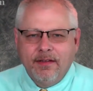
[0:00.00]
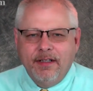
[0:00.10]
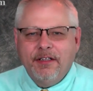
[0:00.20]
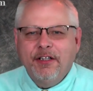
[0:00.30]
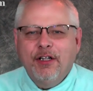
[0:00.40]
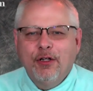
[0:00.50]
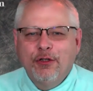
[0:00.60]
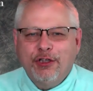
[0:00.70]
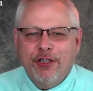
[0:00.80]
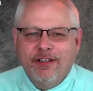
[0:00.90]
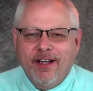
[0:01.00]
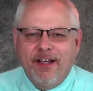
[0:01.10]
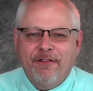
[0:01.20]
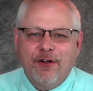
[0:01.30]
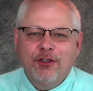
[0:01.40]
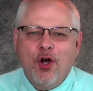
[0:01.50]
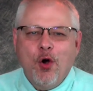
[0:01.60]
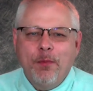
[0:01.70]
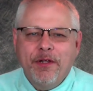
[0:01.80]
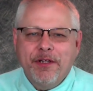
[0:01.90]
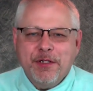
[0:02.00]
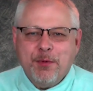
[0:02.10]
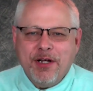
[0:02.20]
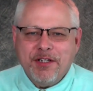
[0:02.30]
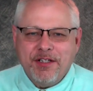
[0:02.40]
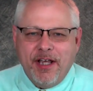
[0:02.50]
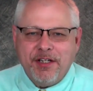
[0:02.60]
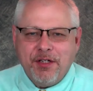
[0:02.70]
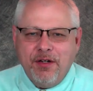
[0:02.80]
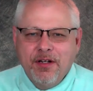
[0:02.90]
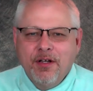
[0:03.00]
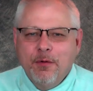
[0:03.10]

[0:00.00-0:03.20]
In conclusion, I first hope that this presentation